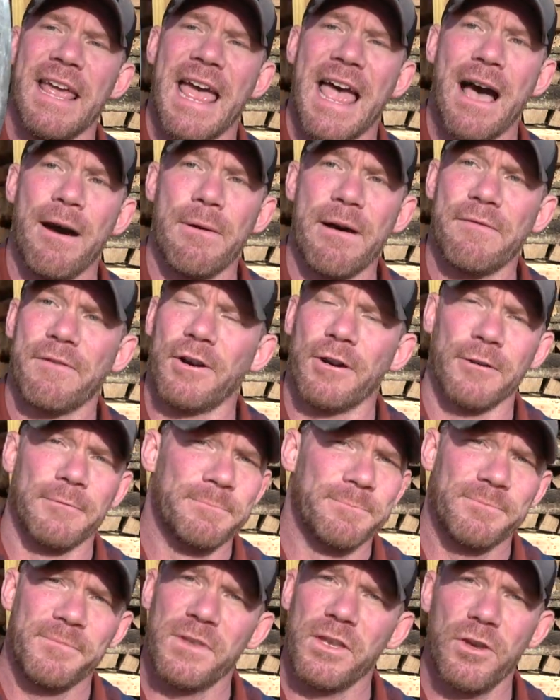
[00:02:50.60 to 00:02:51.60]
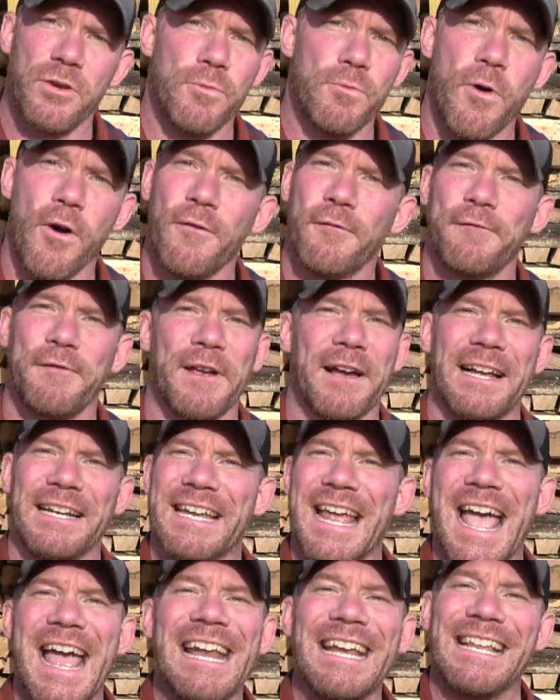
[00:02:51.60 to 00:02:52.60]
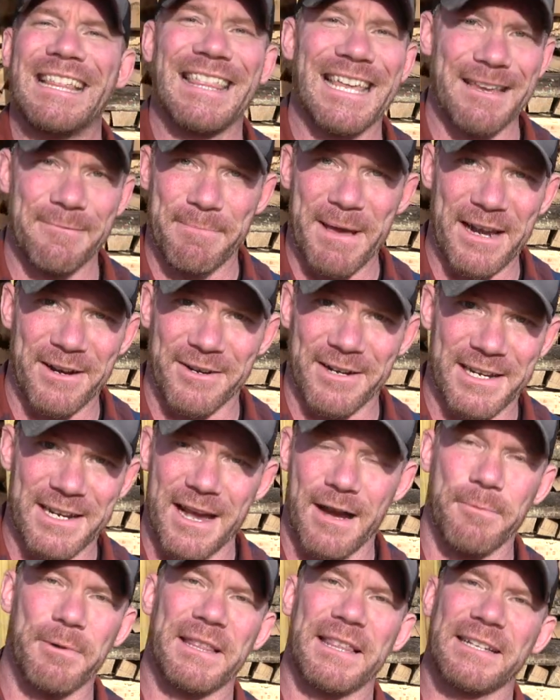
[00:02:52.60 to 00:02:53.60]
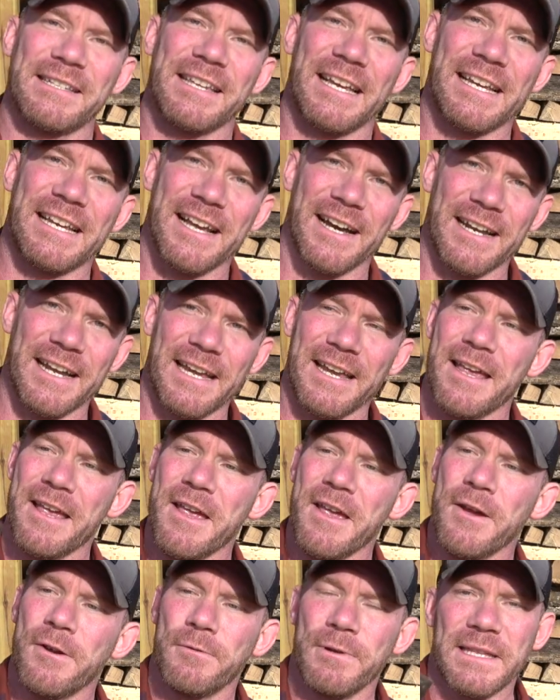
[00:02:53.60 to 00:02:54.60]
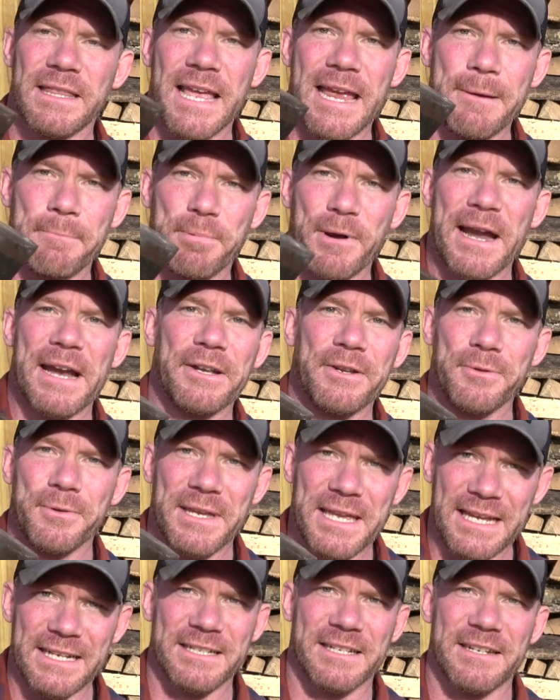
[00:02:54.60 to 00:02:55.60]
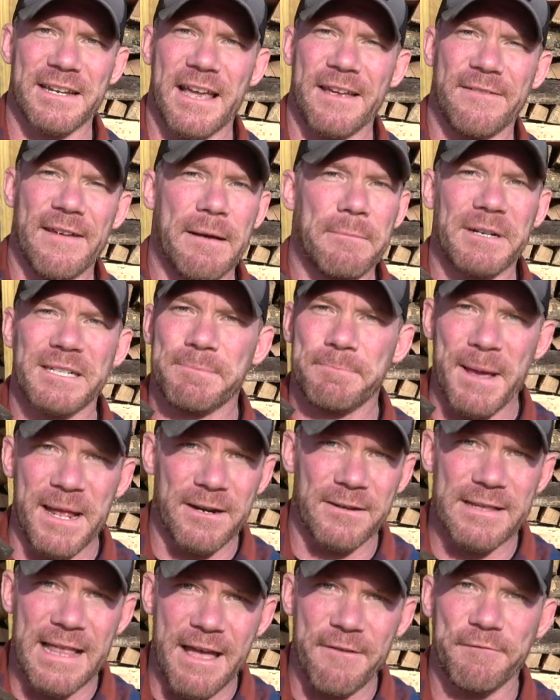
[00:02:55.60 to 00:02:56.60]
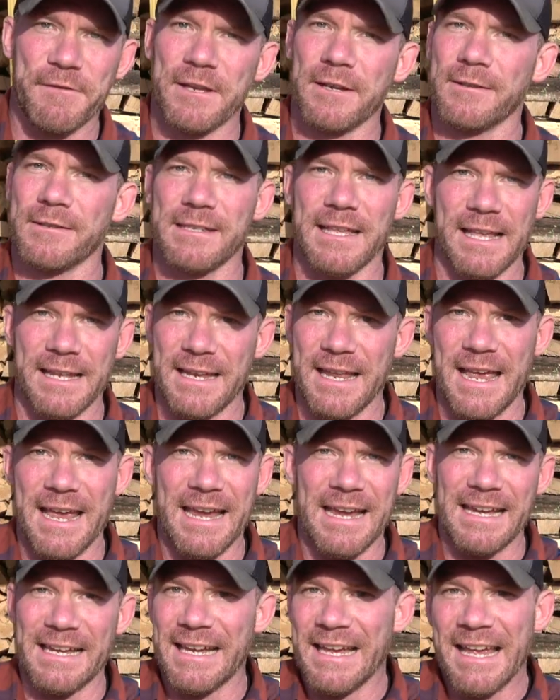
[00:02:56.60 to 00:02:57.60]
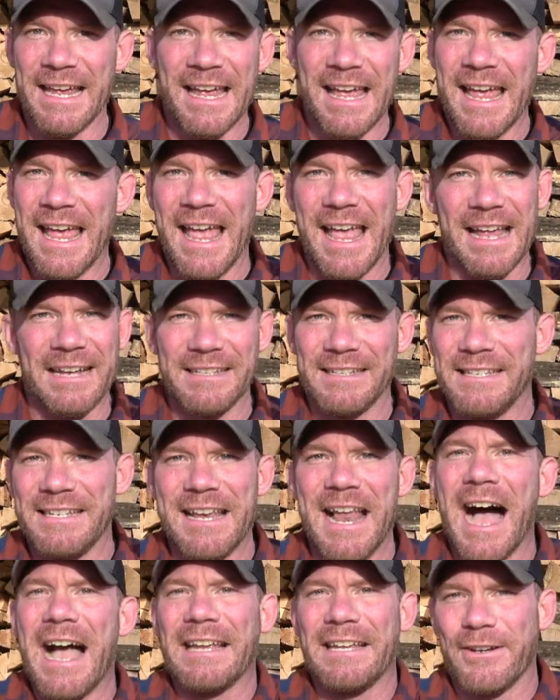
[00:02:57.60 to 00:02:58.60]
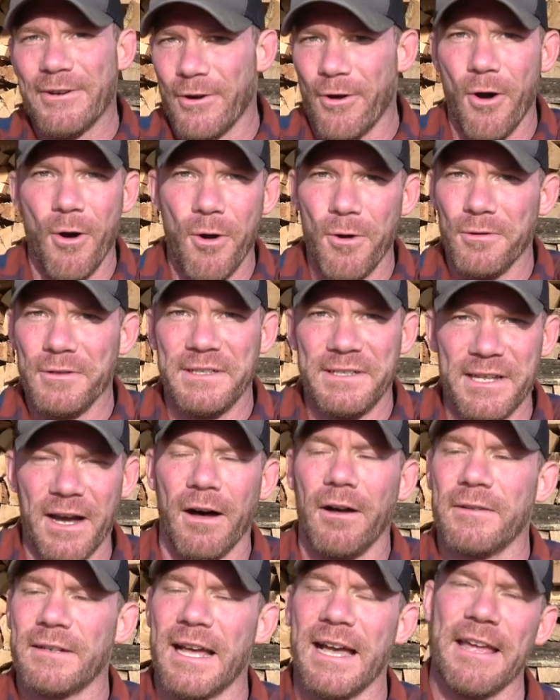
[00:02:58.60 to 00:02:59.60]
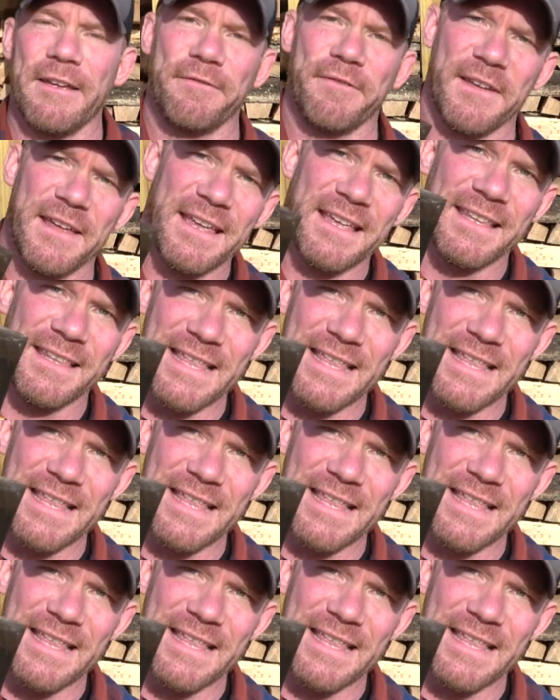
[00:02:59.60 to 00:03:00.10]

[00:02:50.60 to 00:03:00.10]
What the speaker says: However, you won't find anything better to cut with. It's like cutting with a brand new kitchen knife. How much better that feels than a 9-year-old dull knife.